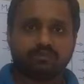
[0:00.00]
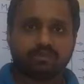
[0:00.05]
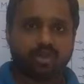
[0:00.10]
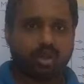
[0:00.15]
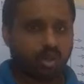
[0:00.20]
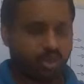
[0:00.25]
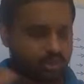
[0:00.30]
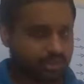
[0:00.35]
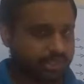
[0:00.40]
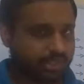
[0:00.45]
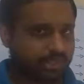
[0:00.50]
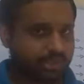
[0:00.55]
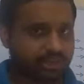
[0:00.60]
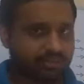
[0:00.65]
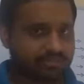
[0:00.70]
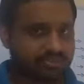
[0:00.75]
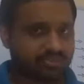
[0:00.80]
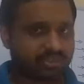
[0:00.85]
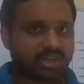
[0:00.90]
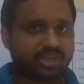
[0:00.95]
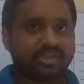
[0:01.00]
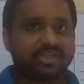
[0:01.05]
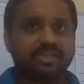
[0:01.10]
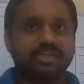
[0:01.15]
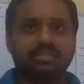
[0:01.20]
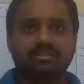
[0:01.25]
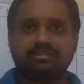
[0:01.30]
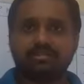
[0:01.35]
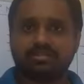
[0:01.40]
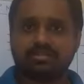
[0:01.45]
Already you have
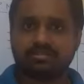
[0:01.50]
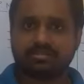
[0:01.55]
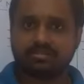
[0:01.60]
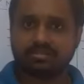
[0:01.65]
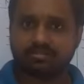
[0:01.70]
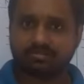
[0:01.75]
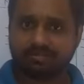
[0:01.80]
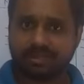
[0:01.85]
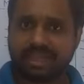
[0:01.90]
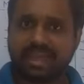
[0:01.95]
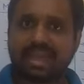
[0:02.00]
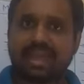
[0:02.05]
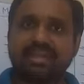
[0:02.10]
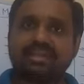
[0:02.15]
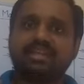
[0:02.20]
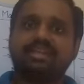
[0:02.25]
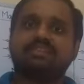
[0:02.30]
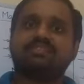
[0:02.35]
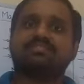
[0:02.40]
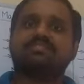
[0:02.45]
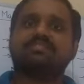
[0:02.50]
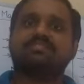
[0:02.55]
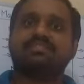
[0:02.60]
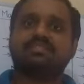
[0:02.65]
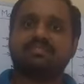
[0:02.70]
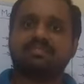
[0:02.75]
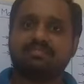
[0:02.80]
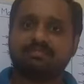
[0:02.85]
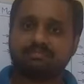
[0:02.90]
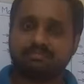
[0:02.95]
studied
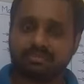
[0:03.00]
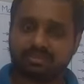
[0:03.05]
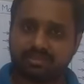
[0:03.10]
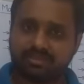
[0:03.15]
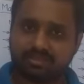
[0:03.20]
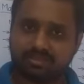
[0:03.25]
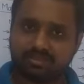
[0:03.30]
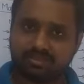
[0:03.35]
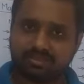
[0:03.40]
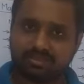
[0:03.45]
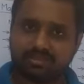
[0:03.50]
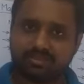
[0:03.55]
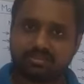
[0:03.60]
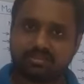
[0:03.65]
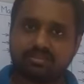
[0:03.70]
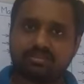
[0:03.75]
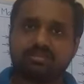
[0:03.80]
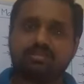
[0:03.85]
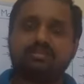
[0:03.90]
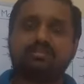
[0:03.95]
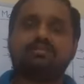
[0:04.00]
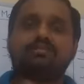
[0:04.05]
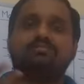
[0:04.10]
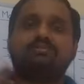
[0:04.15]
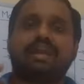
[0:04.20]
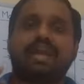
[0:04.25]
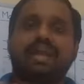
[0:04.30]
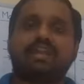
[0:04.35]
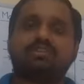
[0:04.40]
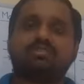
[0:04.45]
mechanics
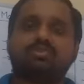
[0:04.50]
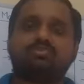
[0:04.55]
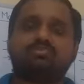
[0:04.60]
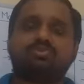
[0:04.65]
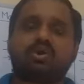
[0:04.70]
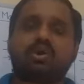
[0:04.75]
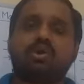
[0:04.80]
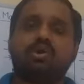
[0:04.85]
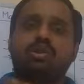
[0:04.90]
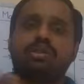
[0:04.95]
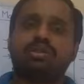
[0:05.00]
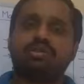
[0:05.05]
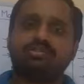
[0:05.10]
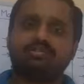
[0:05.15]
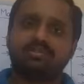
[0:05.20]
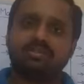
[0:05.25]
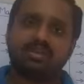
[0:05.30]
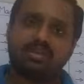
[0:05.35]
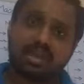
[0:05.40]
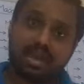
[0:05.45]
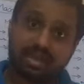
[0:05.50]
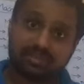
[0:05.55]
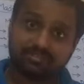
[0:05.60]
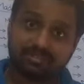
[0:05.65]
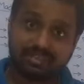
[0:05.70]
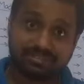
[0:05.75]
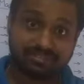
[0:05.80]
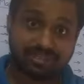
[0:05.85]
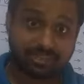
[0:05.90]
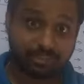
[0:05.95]
of solids as
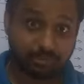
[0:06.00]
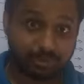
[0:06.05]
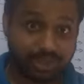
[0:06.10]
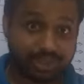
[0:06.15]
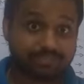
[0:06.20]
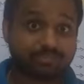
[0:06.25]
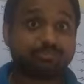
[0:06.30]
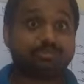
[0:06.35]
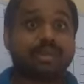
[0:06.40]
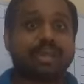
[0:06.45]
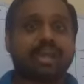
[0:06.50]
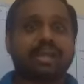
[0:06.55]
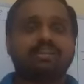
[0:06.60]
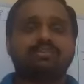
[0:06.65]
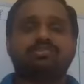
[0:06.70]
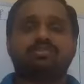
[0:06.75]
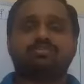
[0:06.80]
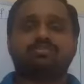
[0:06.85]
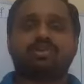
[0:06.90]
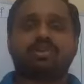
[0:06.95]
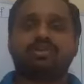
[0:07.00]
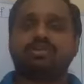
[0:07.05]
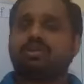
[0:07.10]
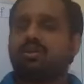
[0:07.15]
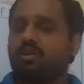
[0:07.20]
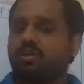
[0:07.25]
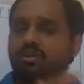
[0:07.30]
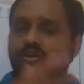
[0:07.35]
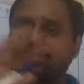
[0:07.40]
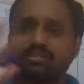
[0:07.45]
well as advanced mechanics of solids.
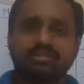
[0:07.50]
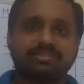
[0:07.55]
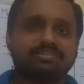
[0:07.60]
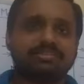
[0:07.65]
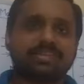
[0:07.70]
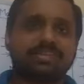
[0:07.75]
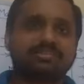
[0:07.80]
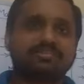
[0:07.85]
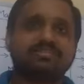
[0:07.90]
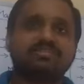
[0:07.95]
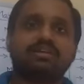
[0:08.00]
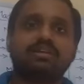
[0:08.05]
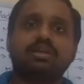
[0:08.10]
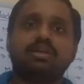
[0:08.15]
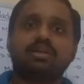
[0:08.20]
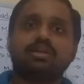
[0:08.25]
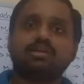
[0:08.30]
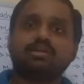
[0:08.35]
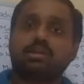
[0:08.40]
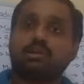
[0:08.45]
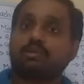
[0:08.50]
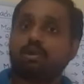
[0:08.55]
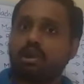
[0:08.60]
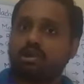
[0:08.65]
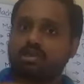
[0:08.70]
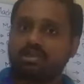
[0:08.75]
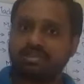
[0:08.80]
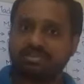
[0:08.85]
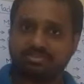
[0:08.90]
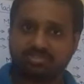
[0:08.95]
All these things you have
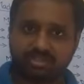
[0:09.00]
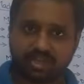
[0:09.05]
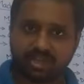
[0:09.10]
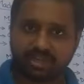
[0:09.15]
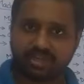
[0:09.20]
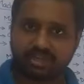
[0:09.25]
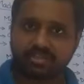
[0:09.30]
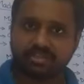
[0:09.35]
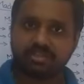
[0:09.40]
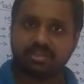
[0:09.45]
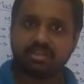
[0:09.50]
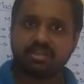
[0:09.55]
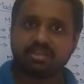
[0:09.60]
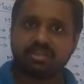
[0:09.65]
already studied.